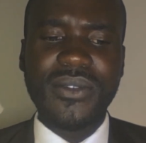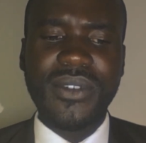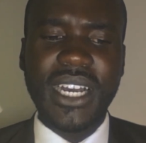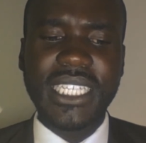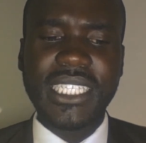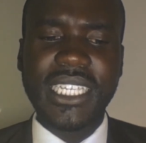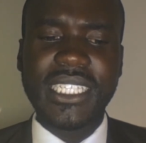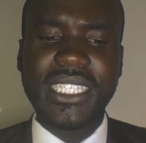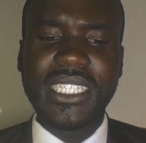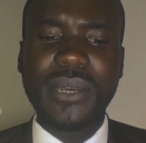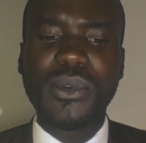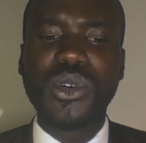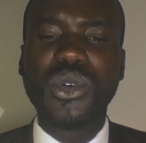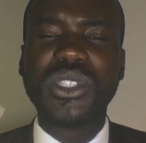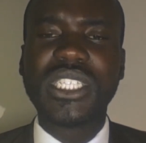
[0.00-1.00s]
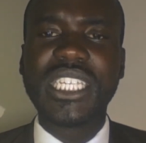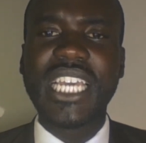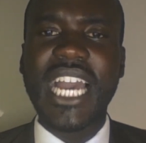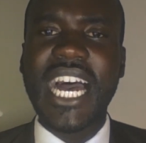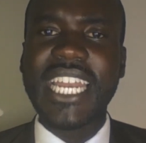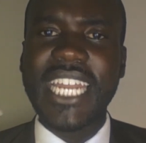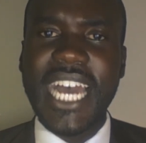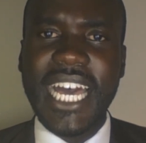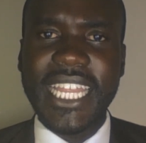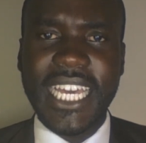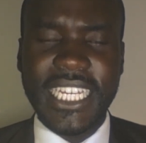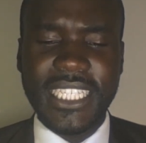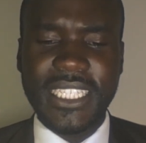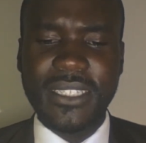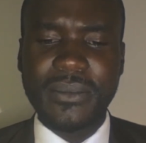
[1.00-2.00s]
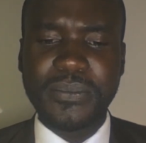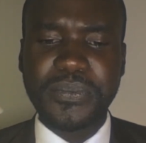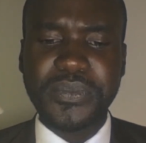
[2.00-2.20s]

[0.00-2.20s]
versus Sebuguzi and others.